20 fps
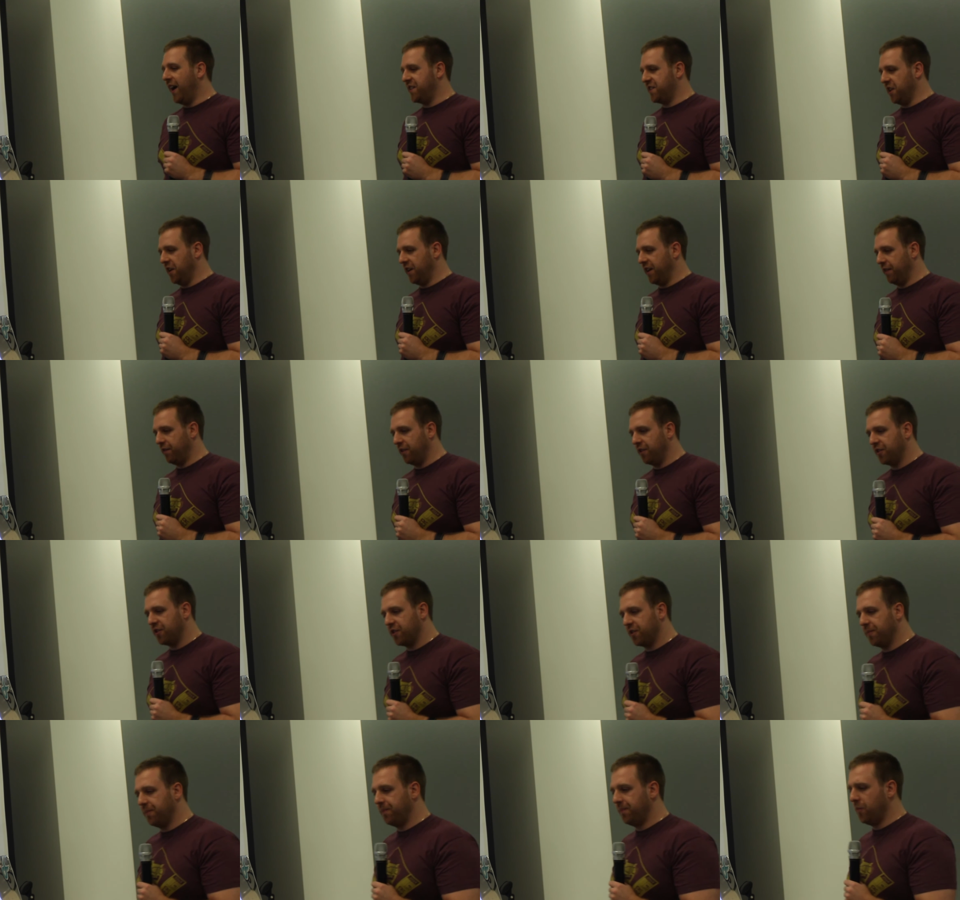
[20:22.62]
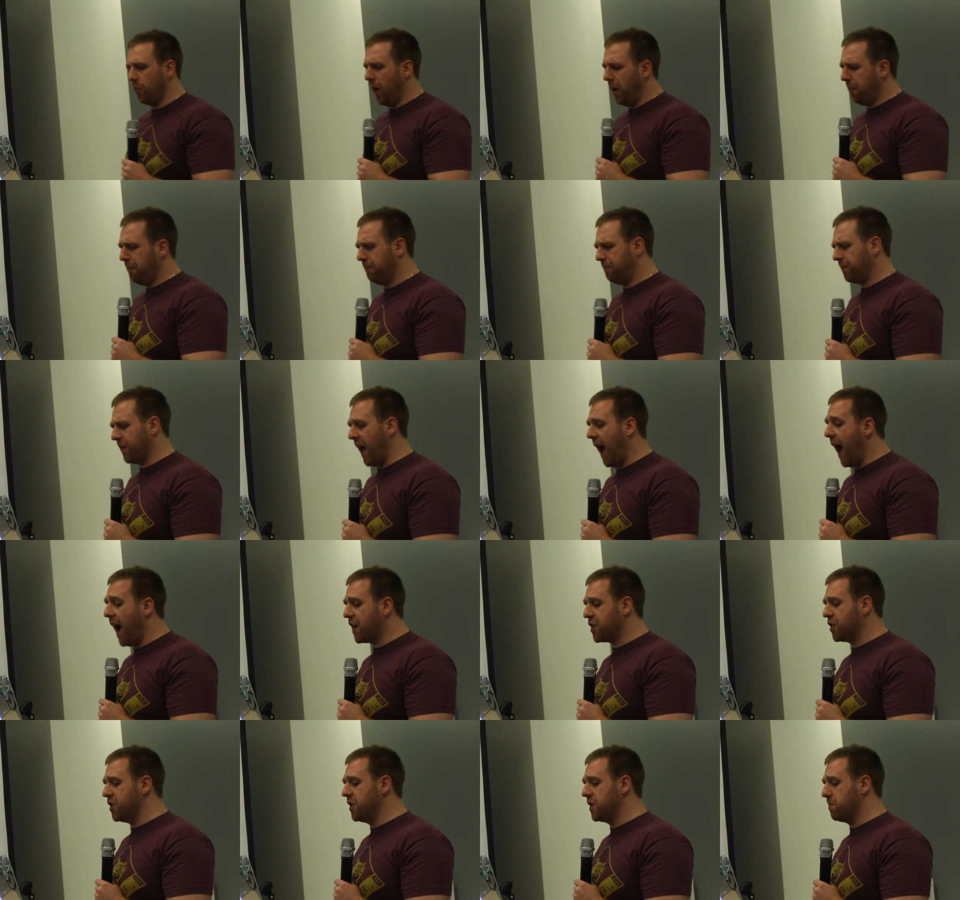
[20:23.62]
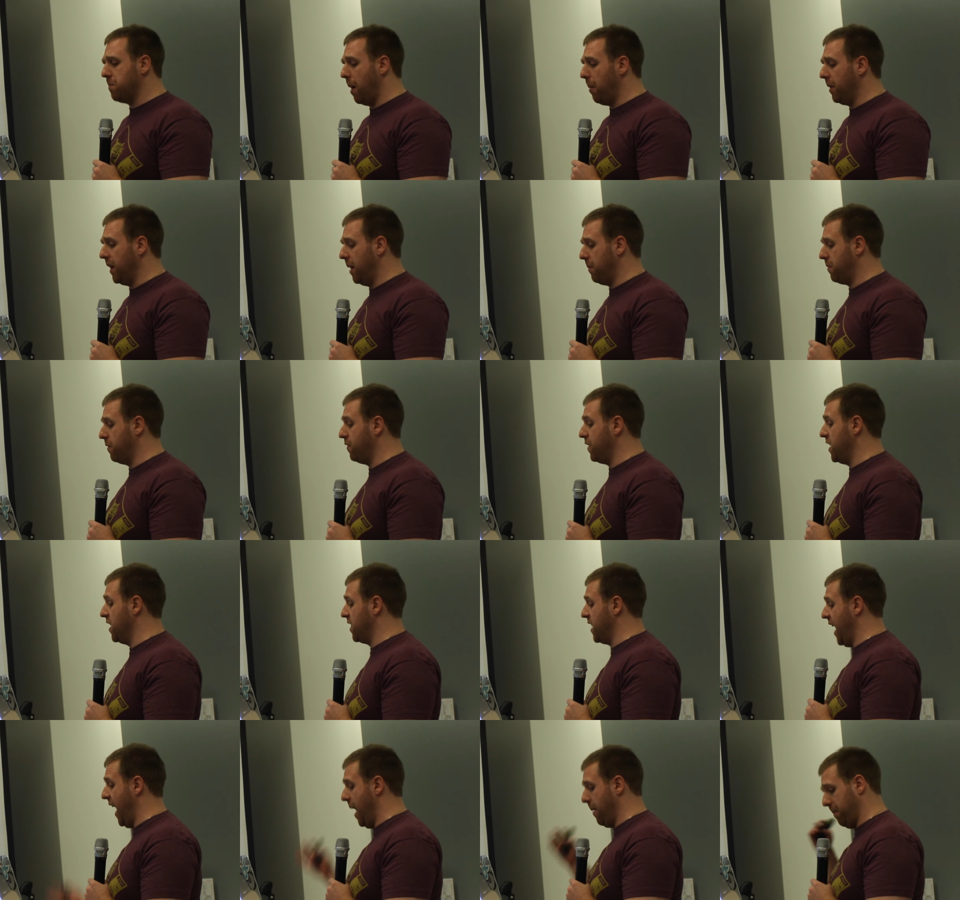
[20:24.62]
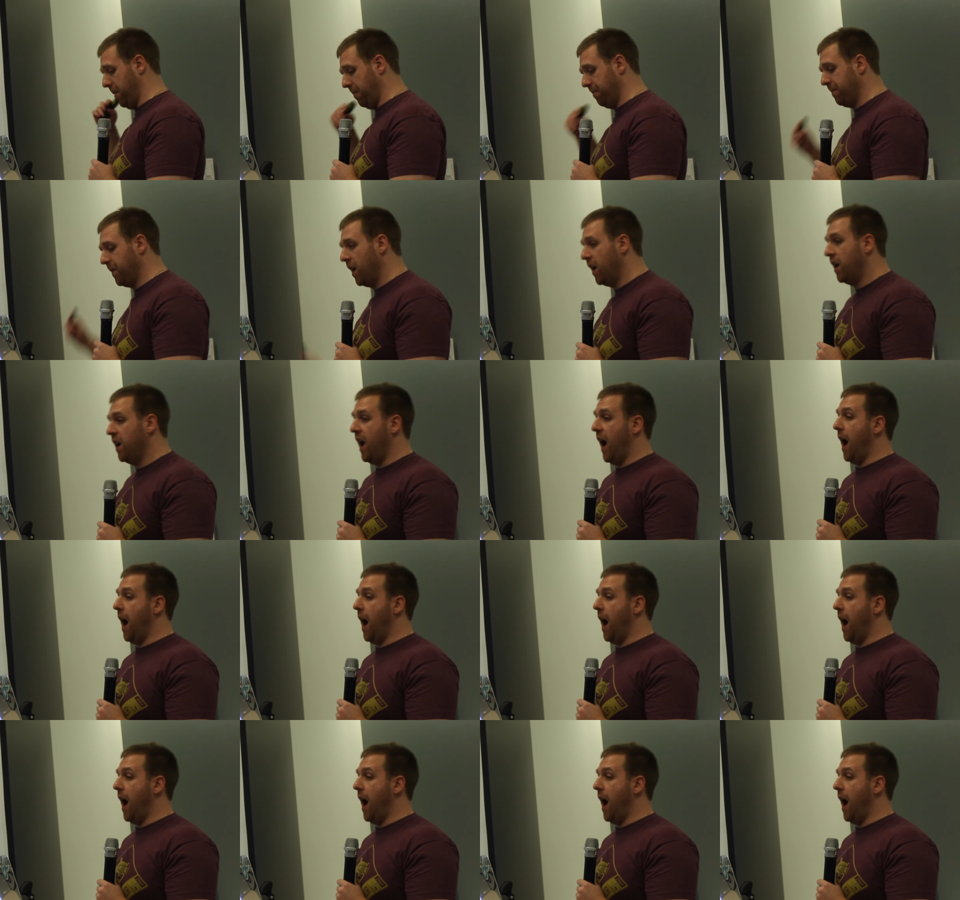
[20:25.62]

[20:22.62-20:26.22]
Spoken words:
Why is there a difference? Well, actions bubble up via the app.